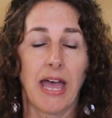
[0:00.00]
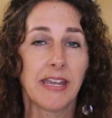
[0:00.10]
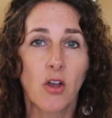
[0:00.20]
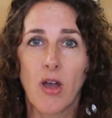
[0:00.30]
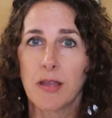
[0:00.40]

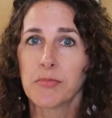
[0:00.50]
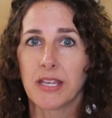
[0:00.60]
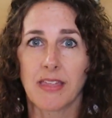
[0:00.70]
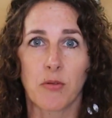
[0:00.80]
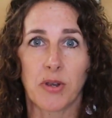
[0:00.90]
I know I'm
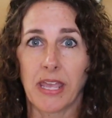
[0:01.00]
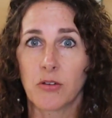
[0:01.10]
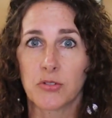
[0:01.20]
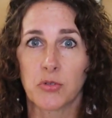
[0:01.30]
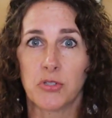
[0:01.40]
like that when I
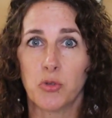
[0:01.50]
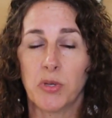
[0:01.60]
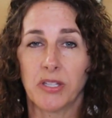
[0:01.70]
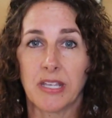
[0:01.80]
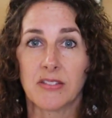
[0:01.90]
go to a new
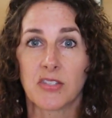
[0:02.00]
building.